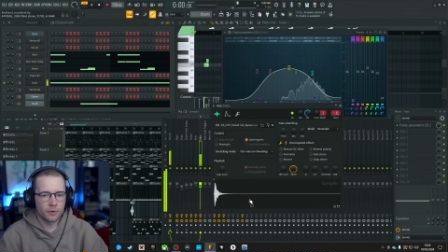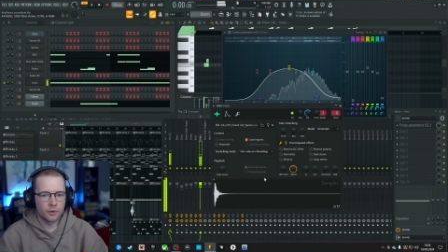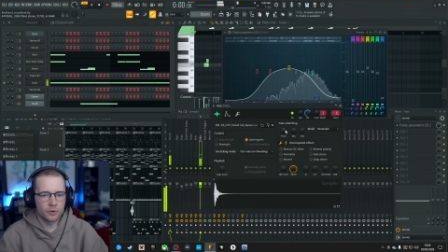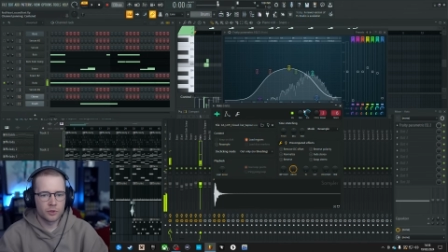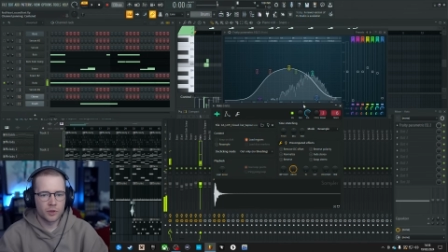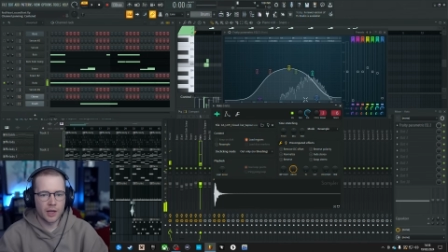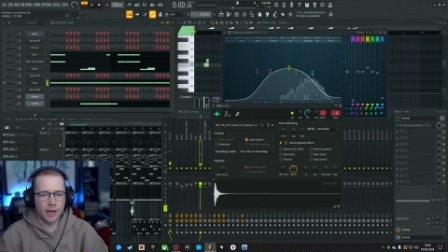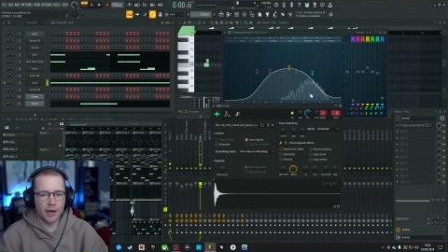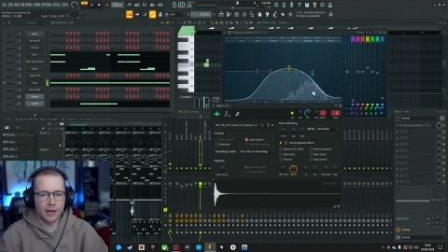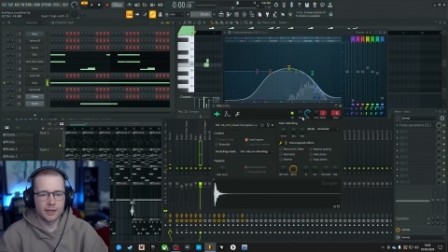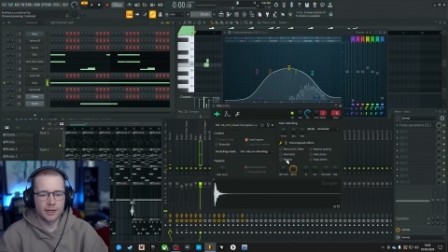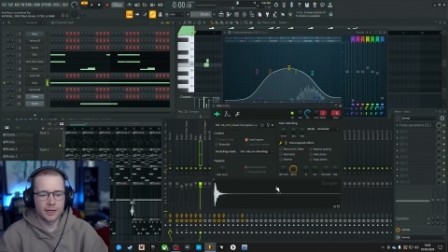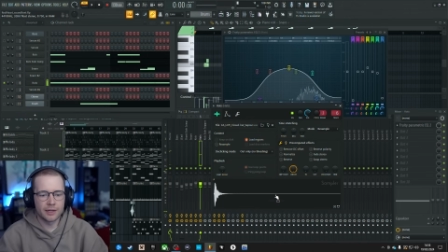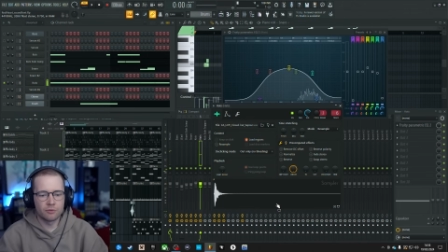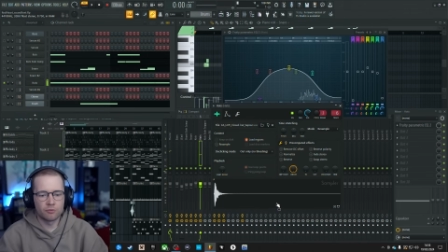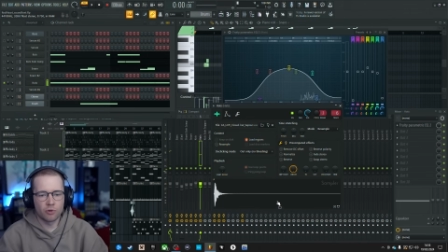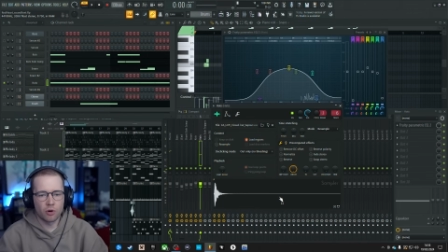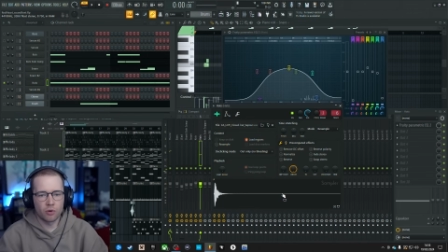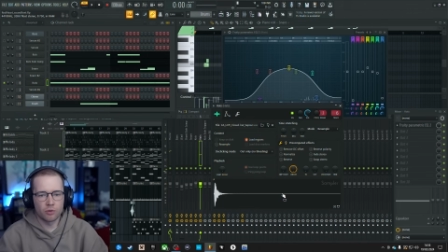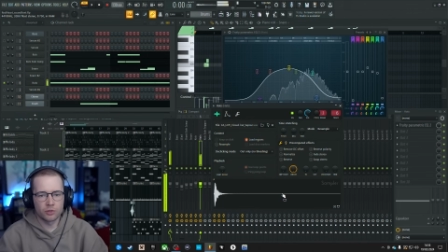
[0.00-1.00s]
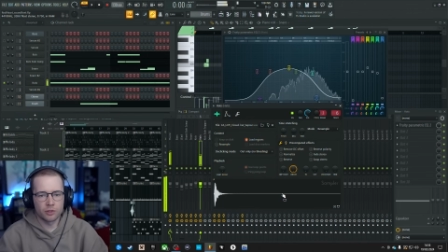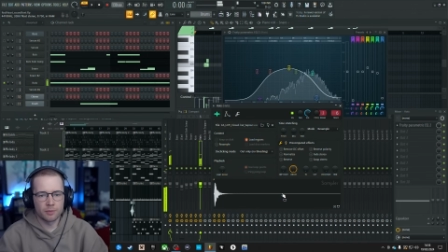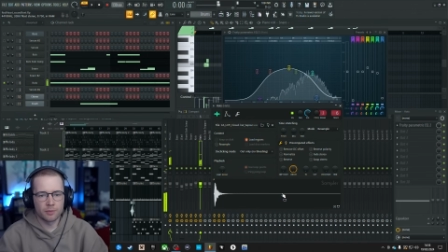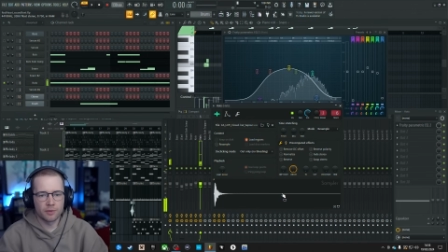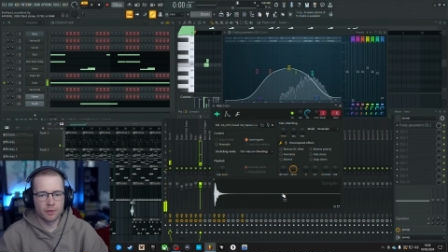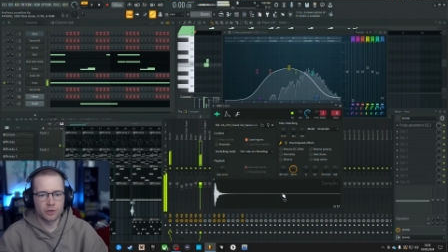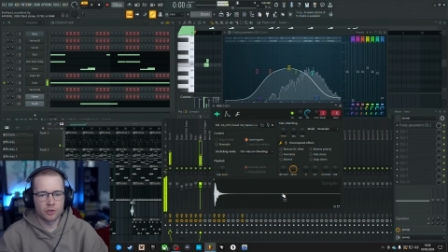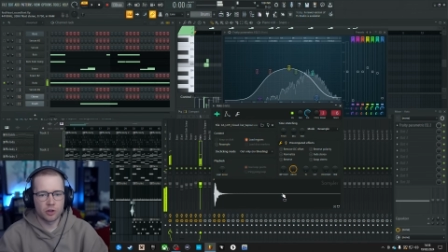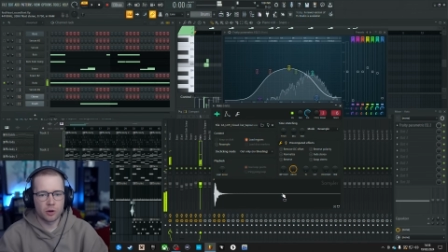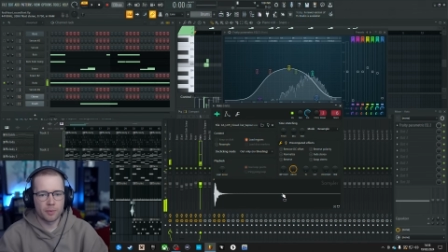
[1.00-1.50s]
So yeah, I did roll some
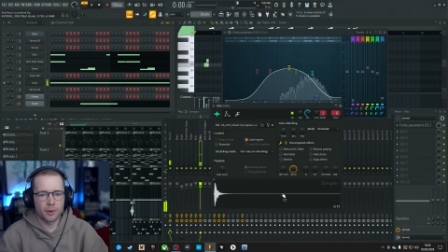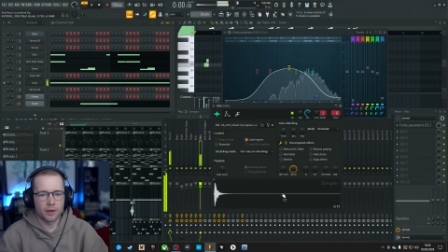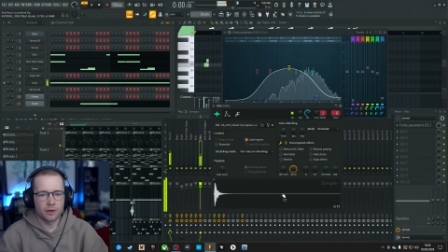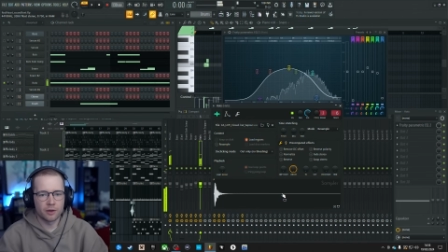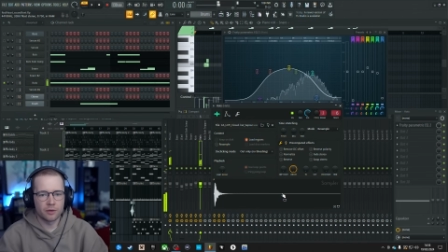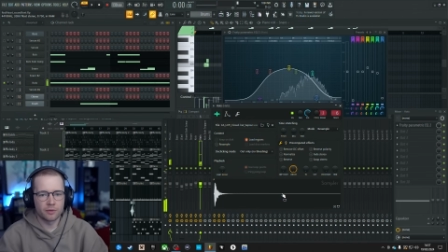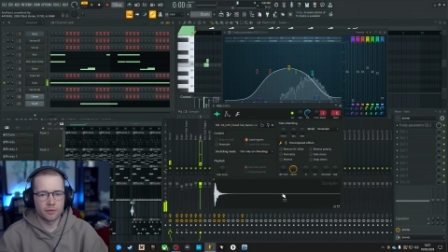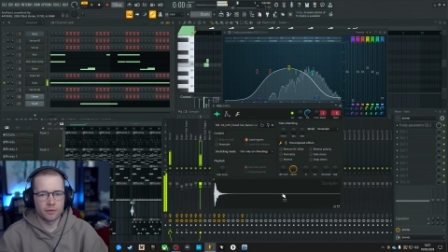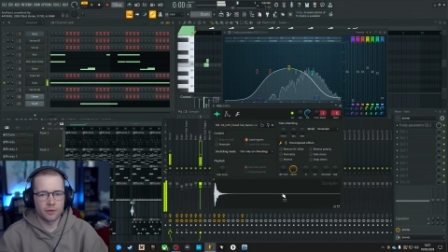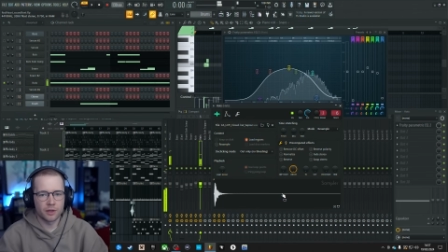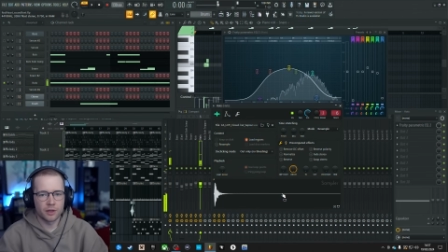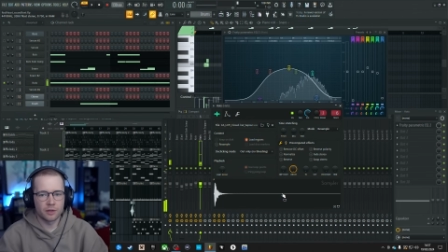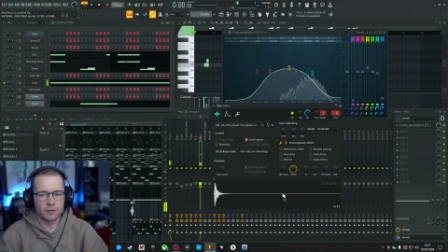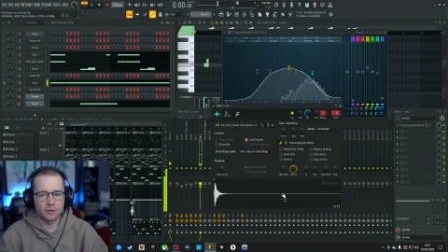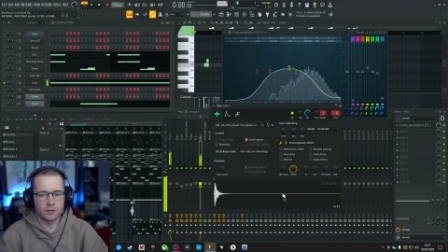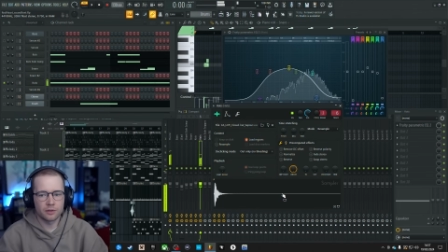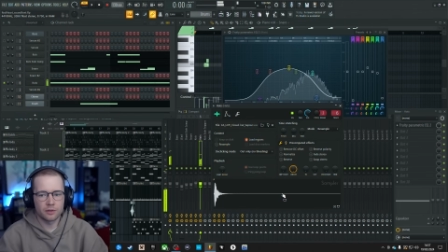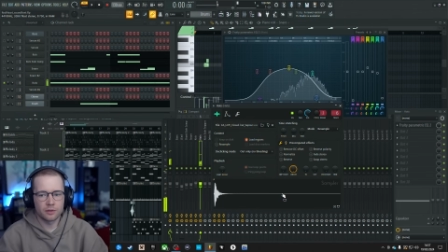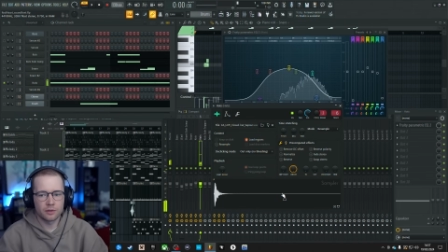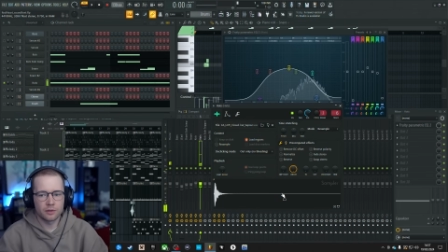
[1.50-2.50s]
of the top end off of this.